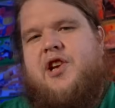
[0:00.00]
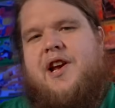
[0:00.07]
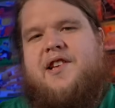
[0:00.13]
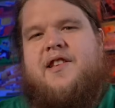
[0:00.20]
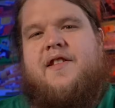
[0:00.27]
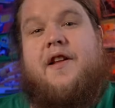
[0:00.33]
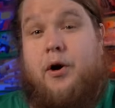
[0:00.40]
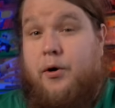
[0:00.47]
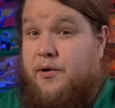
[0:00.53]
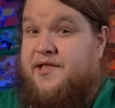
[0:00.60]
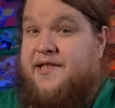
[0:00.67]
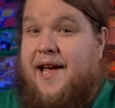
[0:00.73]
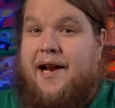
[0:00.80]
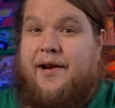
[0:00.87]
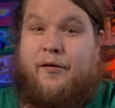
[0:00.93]
chasing the cold
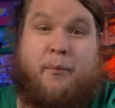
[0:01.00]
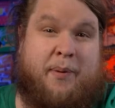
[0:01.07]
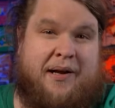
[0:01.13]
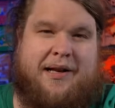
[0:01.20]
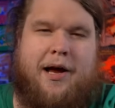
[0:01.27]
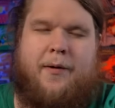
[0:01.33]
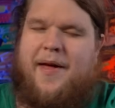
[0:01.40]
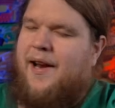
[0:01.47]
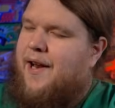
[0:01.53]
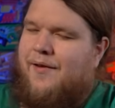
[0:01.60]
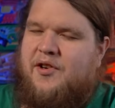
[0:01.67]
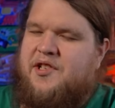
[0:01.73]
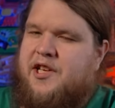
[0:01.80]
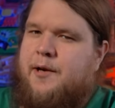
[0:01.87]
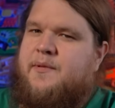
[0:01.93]
side of a pillow that
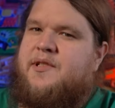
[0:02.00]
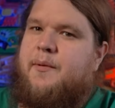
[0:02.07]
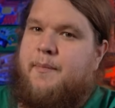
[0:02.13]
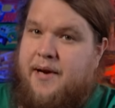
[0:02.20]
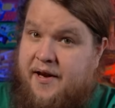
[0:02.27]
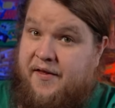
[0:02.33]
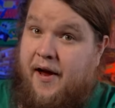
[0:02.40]
never seems to be